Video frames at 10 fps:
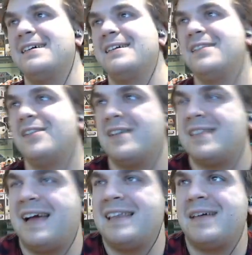No, I,
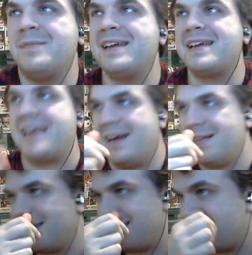I, I mean, it can.
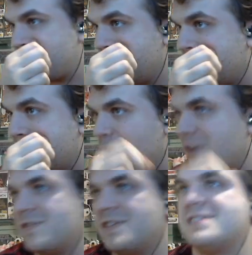Like, it, it's still
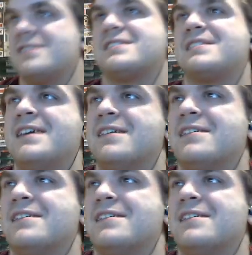impressive. It's still a skill. I